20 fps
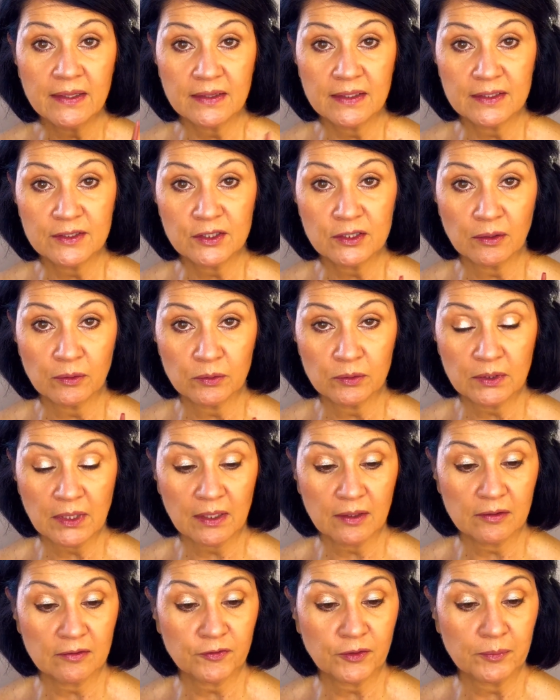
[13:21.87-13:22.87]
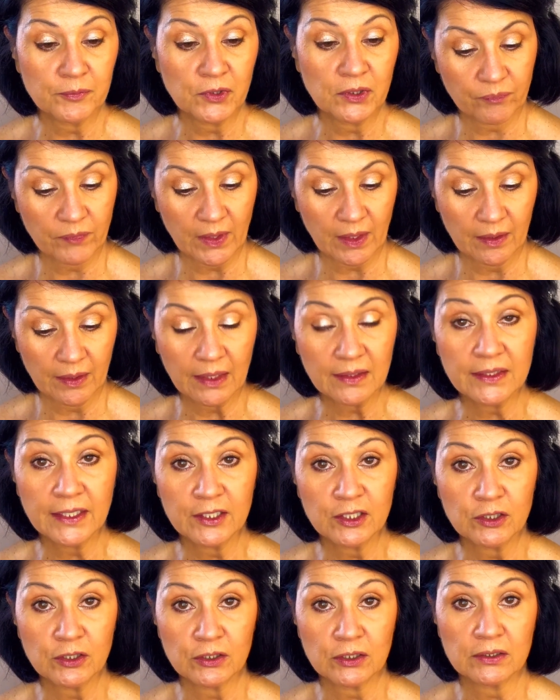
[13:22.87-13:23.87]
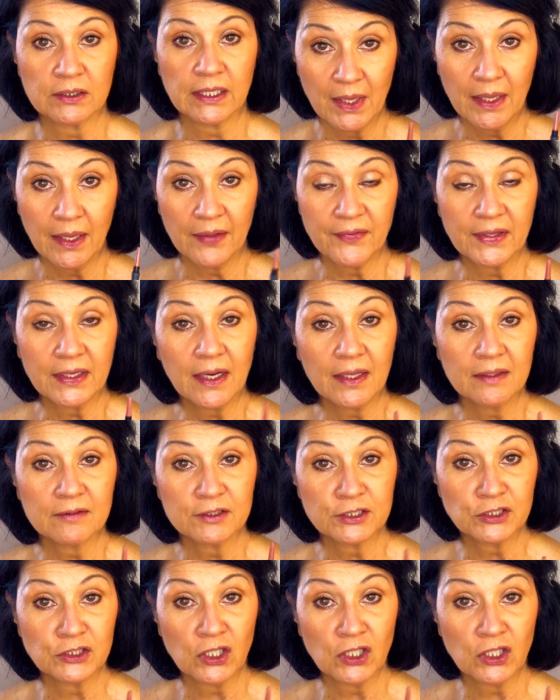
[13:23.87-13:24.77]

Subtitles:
this color from LA Girl, and the color is